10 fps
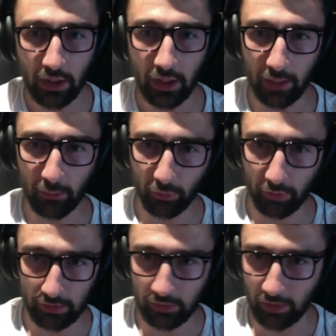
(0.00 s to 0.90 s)
or
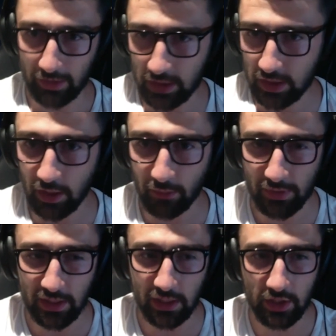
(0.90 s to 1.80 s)
it has a certain
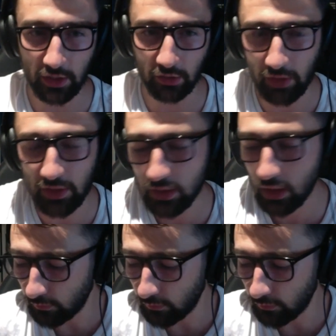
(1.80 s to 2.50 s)
percentage increase.